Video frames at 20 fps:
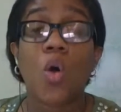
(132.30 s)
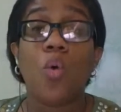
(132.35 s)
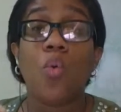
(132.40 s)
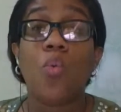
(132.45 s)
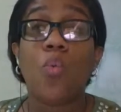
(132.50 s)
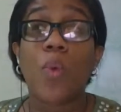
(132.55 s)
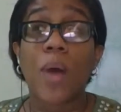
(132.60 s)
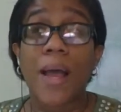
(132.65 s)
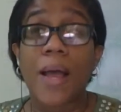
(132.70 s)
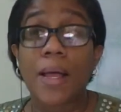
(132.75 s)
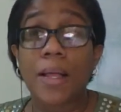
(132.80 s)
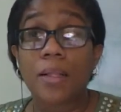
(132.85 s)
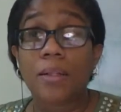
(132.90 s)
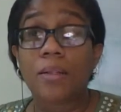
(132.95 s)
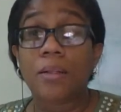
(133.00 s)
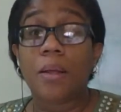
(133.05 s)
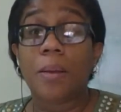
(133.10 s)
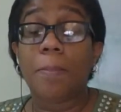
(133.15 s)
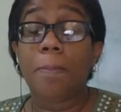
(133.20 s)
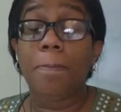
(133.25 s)

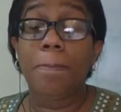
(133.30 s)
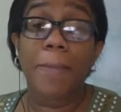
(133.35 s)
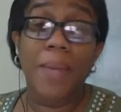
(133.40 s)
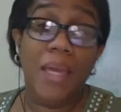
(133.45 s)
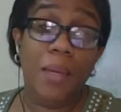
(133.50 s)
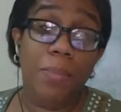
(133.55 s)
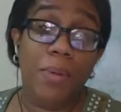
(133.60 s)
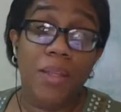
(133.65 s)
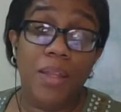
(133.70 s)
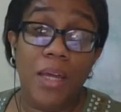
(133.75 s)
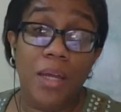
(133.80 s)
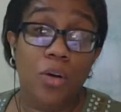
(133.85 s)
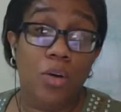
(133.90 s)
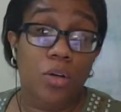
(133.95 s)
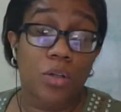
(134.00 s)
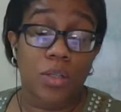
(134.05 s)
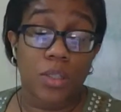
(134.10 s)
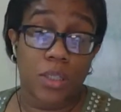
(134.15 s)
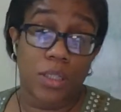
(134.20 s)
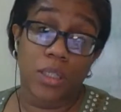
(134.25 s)
Well, maybe they're
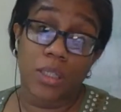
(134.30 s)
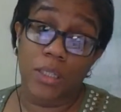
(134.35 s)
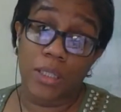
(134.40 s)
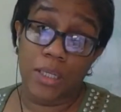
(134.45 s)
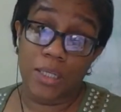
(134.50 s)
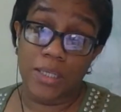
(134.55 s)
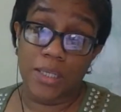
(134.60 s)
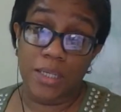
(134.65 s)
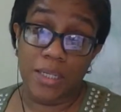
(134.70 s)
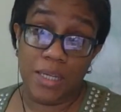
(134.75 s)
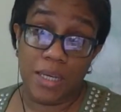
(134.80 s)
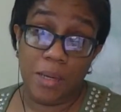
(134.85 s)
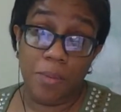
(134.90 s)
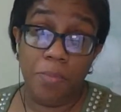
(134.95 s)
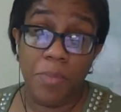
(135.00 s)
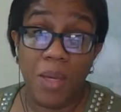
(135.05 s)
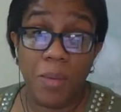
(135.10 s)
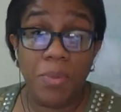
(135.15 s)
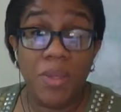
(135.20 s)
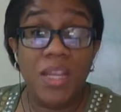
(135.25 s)
not going to learn it today.
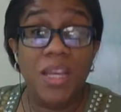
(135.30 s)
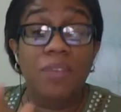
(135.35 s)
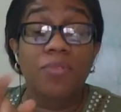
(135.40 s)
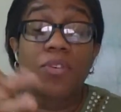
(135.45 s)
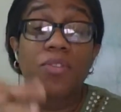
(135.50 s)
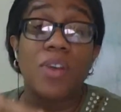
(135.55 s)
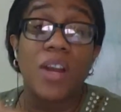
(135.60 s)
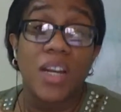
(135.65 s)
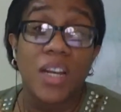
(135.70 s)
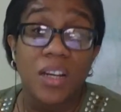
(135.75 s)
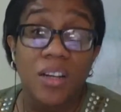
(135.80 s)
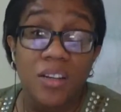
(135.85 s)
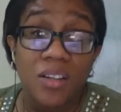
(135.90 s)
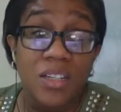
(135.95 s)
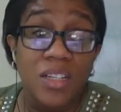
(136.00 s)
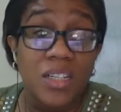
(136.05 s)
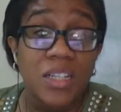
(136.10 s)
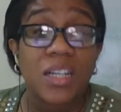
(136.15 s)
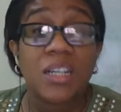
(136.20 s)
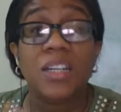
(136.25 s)
Maybe they've already
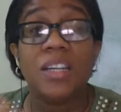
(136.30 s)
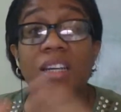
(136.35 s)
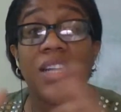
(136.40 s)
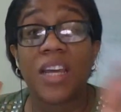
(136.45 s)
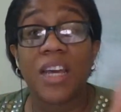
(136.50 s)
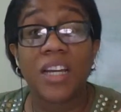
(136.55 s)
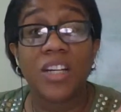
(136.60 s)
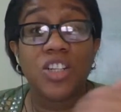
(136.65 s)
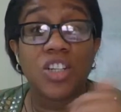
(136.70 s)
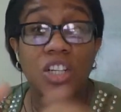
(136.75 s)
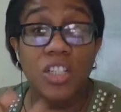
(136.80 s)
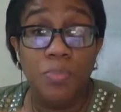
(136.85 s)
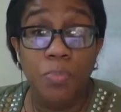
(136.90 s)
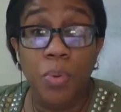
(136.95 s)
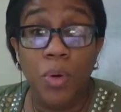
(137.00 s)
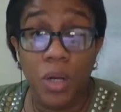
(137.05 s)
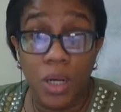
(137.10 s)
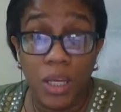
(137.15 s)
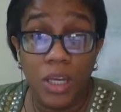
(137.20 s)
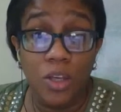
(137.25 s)
learned it and they're just
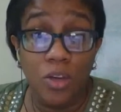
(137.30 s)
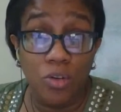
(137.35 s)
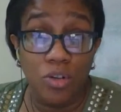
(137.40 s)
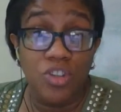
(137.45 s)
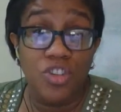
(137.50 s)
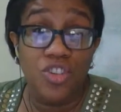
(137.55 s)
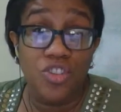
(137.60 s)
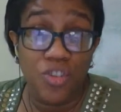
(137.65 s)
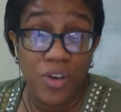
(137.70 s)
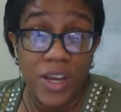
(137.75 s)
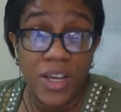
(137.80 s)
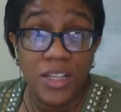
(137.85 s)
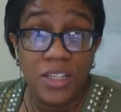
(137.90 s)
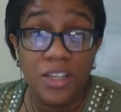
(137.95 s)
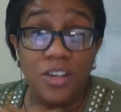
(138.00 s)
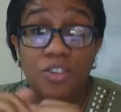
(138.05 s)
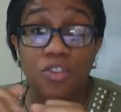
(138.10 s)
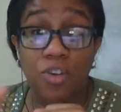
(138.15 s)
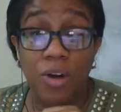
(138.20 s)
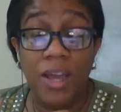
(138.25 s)
pulling your strings
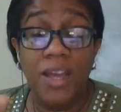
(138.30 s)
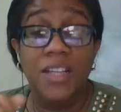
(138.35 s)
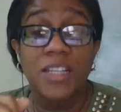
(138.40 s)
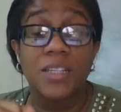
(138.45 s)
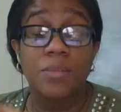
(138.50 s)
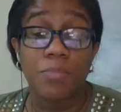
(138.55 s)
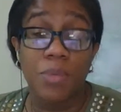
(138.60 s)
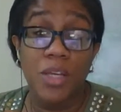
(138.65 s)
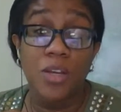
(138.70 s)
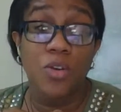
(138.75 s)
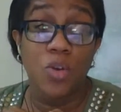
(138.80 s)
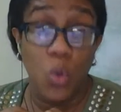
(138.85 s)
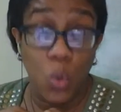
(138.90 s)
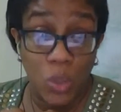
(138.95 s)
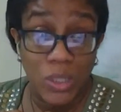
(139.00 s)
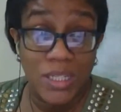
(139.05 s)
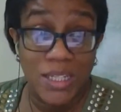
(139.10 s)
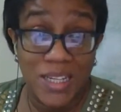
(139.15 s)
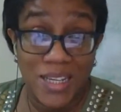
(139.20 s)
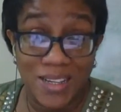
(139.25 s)
and trying to be
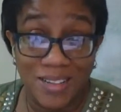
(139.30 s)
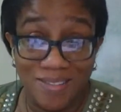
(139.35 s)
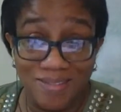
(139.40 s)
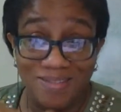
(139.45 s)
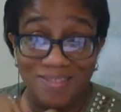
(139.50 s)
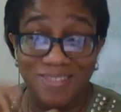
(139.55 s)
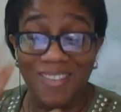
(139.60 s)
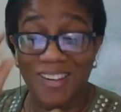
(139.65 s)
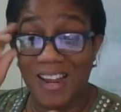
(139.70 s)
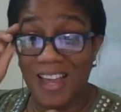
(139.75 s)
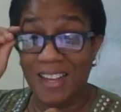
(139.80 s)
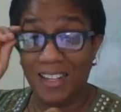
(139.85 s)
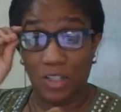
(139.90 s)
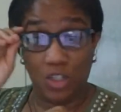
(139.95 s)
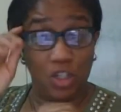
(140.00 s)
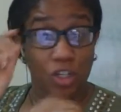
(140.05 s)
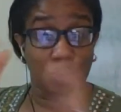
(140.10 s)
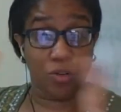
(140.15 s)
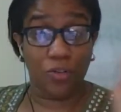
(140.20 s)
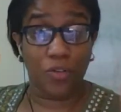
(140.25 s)
naughty, like
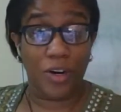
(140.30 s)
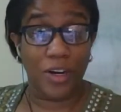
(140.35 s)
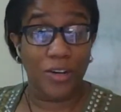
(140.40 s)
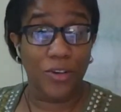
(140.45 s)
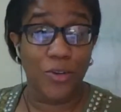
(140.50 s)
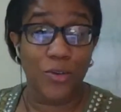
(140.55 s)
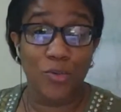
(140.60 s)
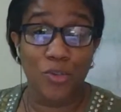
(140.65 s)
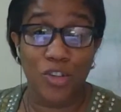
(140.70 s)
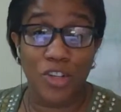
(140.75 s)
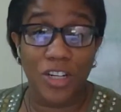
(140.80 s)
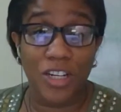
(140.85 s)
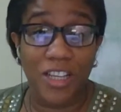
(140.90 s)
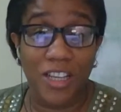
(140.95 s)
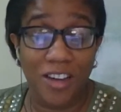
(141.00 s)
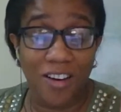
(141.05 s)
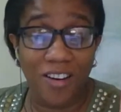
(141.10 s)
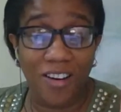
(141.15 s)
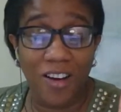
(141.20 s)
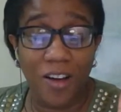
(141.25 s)
children
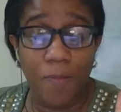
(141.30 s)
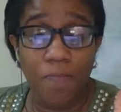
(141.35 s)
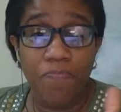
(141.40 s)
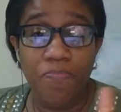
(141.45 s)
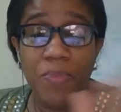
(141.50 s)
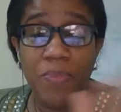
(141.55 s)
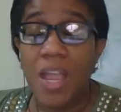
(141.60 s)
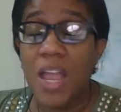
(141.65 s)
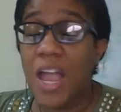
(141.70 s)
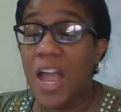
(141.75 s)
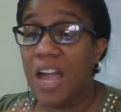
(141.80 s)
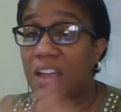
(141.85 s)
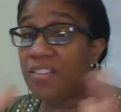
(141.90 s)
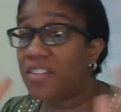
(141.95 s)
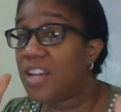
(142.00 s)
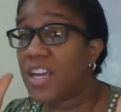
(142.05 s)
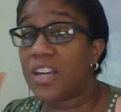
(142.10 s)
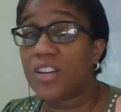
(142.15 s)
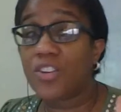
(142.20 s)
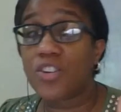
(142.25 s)
usually are. And
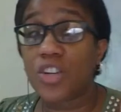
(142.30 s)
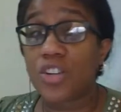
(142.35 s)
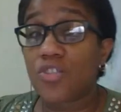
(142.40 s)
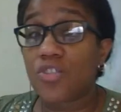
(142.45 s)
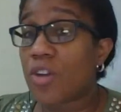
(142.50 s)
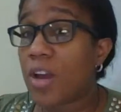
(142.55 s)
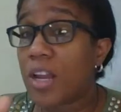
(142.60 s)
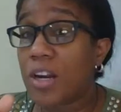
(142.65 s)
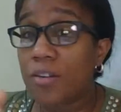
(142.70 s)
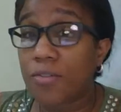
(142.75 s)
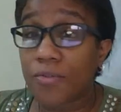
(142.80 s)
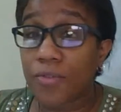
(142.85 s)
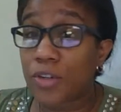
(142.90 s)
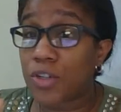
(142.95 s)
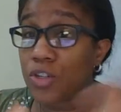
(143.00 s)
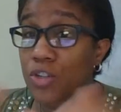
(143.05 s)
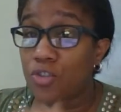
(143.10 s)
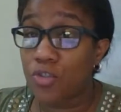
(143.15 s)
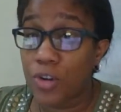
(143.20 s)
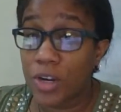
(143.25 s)
they're just trying to
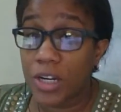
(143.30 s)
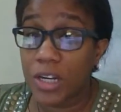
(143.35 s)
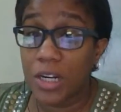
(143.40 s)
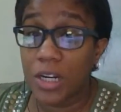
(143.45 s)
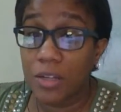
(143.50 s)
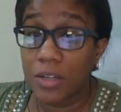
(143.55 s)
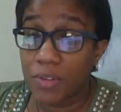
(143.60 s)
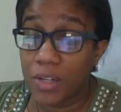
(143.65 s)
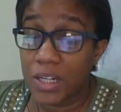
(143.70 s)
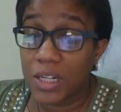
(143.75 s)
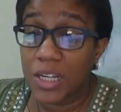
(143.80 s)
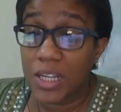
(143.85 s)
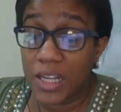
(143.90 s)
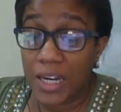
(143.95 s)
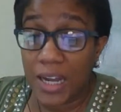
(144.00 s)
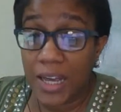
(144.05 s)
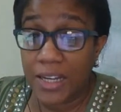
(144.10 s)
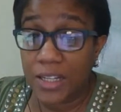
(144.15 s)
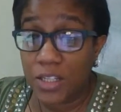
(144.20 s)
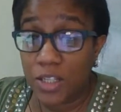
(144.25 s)
frustrate the living
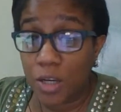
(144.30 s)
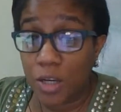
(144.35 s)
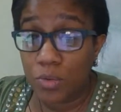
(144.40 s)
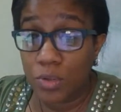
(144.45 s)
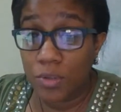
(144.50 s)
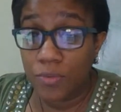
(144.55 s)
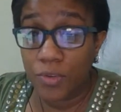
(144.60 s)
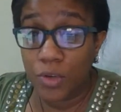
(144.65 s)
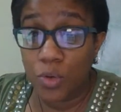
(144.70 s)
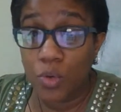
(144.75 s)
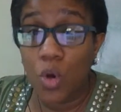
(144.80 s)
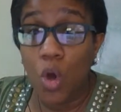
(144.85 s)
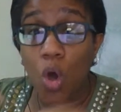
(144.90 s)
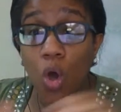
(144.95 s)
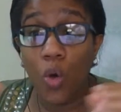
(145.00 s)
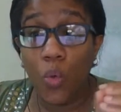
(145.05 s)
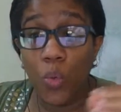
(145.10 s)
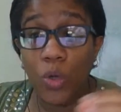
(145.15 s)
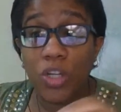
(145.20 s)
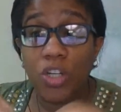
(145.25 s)
daylights out of you,
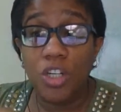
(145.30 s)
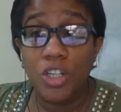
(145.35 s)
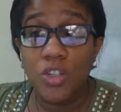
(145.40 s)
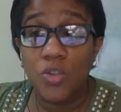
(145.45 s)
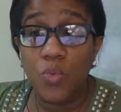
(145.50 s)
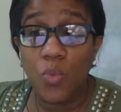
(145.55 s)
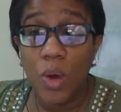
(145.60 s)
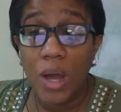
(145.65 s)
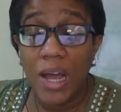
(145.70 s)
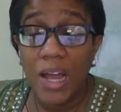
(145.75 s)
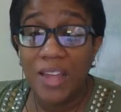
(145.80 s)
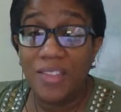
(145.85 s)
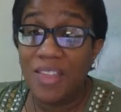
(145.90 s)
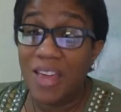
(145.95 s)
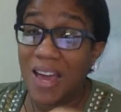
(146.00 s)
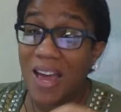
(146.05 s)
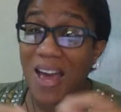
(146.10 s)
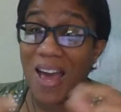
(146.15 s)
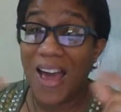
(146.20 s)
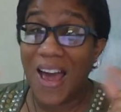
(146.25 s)
which is why
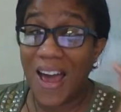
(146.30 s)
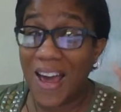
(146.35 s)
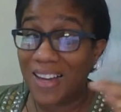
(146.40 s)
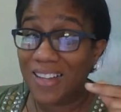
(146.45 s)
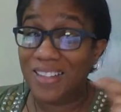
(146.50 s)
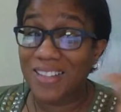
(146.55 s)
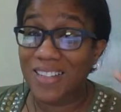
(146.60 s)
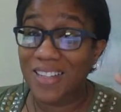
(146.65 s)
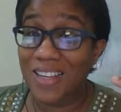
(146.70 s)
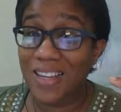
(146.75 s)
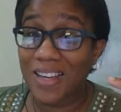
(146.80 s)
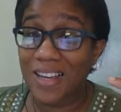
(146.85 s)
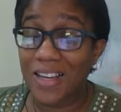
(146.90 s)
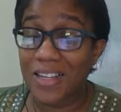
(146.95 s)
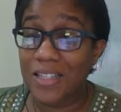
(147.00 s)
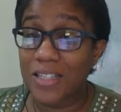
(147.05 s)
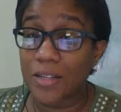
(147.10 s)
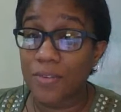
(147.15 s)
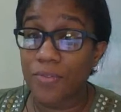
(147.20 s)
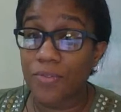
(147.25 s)
they're acting
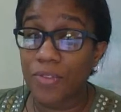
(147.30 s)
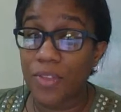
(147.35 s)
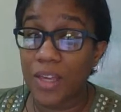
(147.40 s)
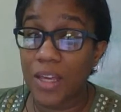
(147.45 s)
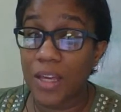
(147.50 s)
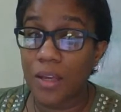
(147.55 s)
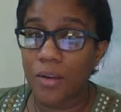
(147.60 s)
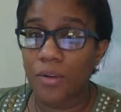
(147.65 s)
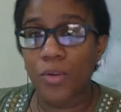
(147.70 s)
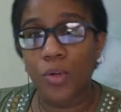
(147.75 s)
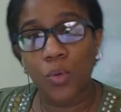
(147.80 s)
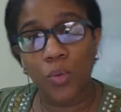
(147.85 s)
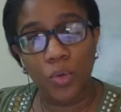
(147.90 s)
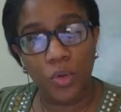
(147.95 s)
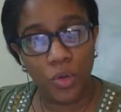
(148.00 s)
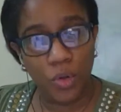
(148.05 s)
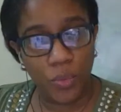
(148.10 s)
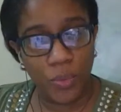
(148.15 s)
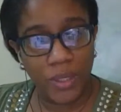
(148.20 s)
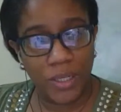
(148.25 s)
as if they
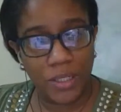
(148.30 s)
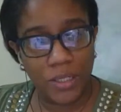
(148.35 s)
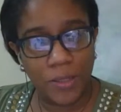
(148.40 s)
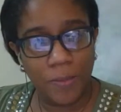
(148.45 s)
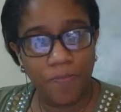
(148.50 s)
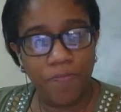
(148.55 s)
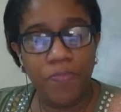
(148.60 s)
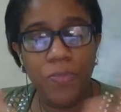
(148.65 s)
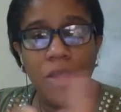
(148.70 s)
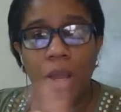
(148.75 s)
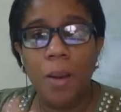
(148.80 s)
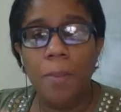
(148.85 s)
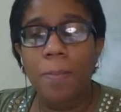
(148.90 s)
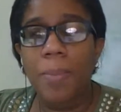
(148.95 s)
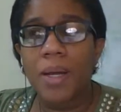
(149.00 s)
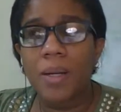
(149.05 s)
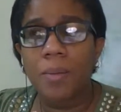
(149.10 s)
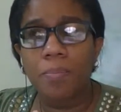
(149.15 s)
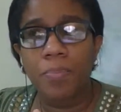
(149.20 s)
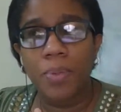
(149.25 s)
don't know it.
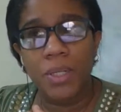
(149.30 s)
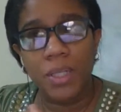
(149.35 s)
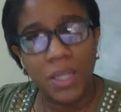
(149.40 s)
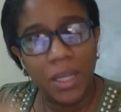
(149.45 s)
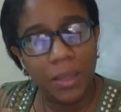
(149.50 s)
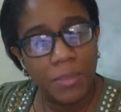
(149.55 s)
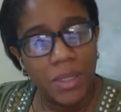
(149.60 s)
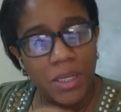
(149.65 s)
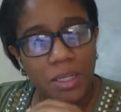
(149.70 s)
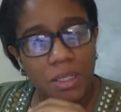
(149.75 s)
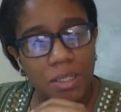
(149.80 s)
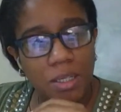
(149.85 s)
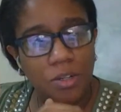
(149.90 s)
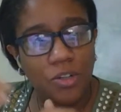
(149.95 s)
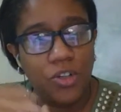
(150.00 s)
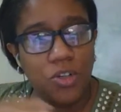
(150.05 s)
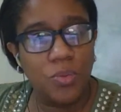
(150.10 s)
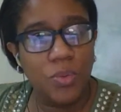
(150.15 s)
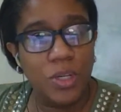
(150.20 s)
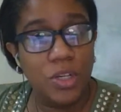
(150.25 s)
But put them in the
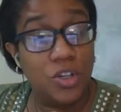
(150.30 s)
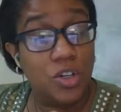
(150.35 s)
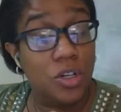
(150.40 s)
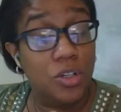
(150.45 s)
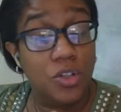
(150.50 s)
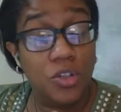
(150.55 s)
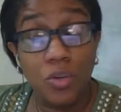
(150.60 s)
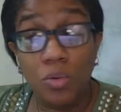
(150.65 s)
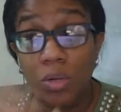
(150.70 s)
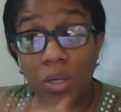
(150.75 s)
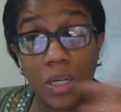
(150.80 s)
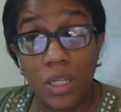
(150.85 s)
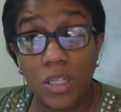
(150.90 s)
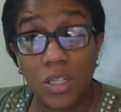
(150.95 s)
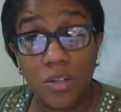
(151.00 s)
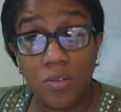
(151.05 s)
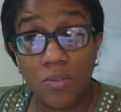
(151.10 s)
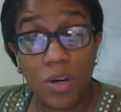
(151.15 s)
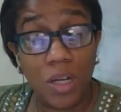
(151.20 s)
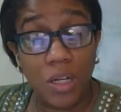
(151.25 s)
situation. So,
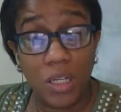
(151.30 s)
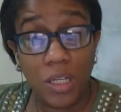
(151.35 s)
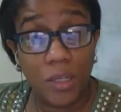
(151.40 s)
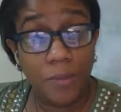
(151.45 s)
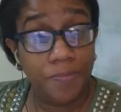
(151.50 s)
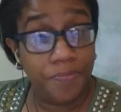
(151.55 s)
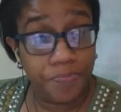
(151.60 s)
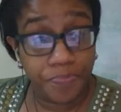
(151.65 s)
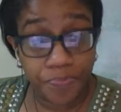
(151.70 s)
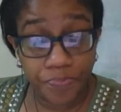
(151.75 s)
literally,